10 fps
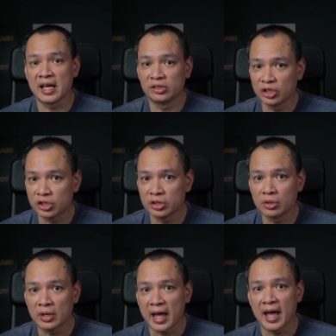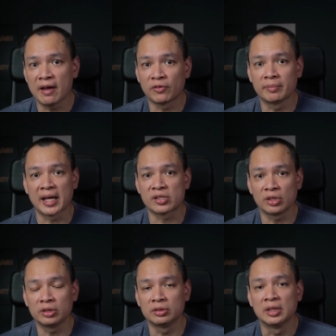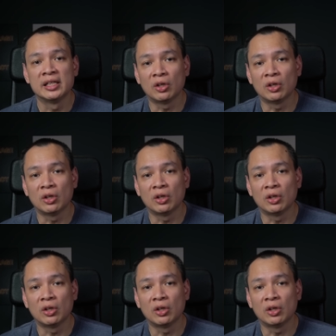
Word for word: additional air from external.